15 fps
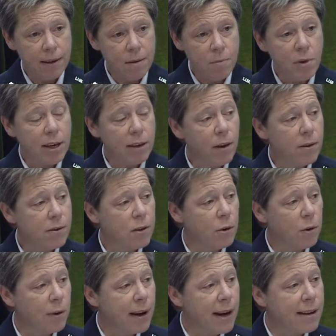but it also
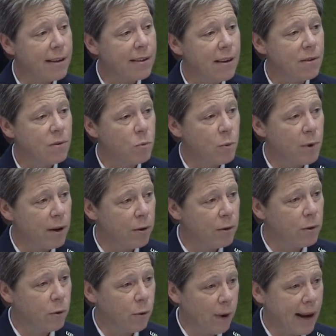created this
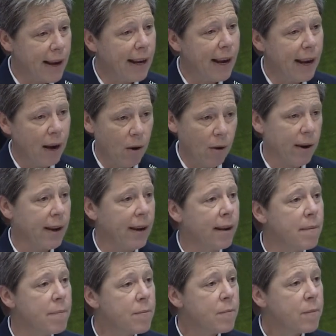weird gray
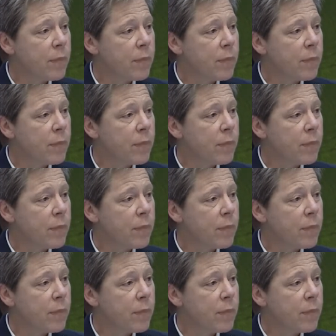area